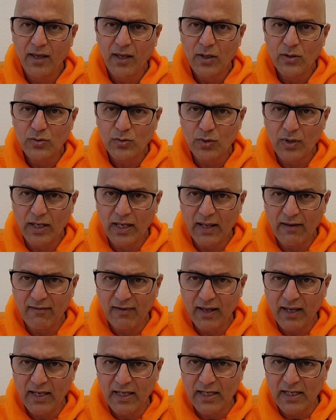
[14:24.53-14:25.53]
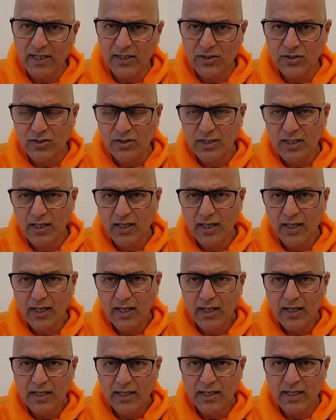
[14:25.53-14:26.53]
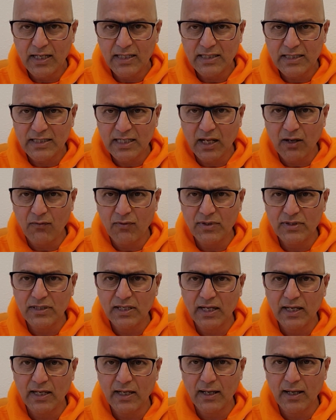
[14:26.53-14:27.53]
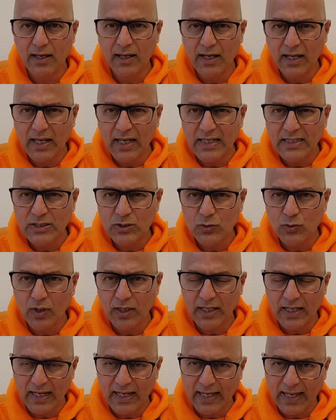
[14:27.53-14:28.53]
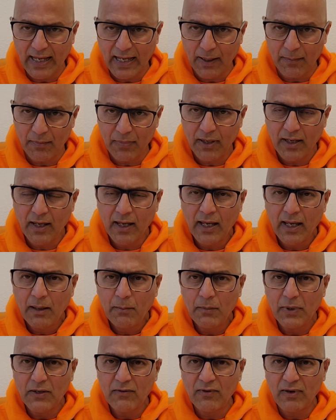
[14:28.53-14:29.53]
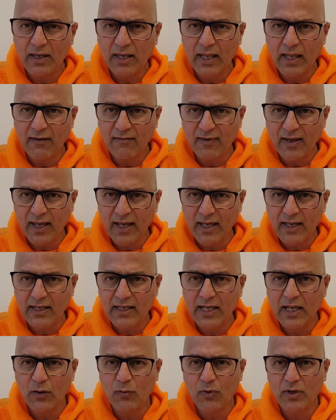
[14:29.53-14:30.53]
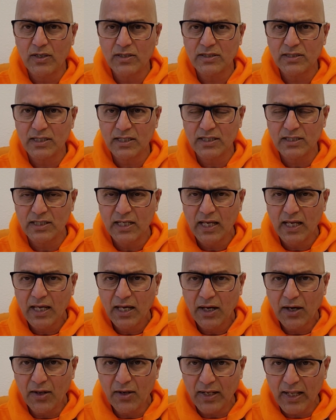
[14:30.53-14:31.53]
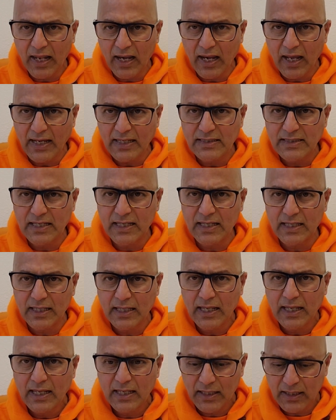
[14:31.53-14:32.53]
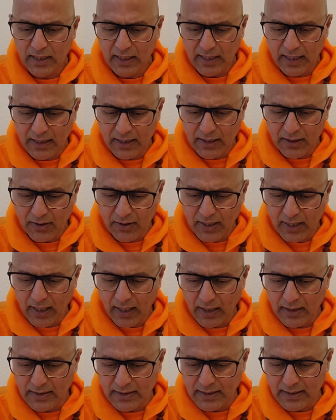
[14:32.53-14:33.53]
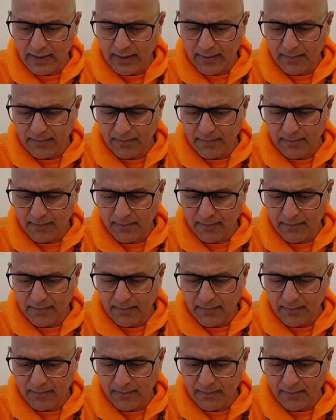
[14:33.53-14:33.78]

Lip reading: So in a way he is distinguishing, or at least showing a gap between awakening versus realizing the inner reality.